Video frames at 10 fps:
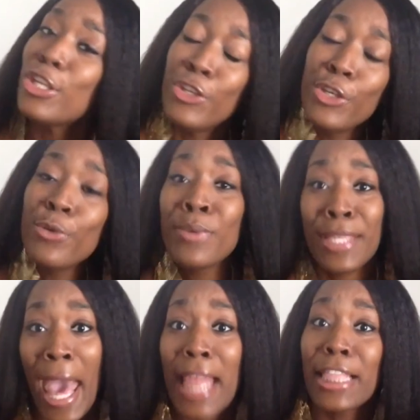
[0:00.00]
You
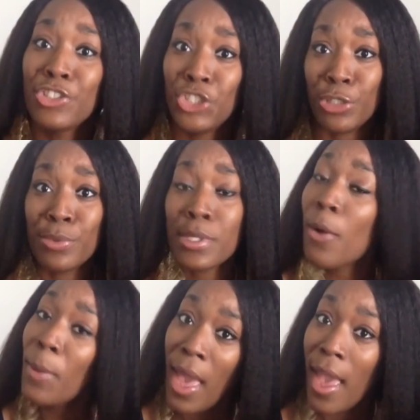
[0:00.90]
got the juice.
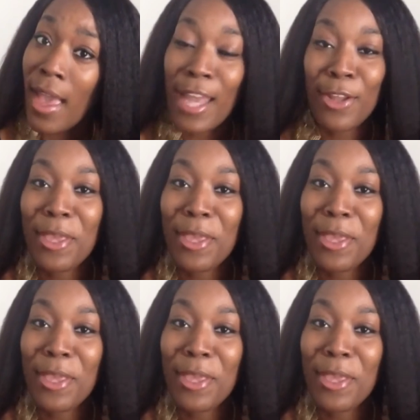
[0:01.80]
Okay, I know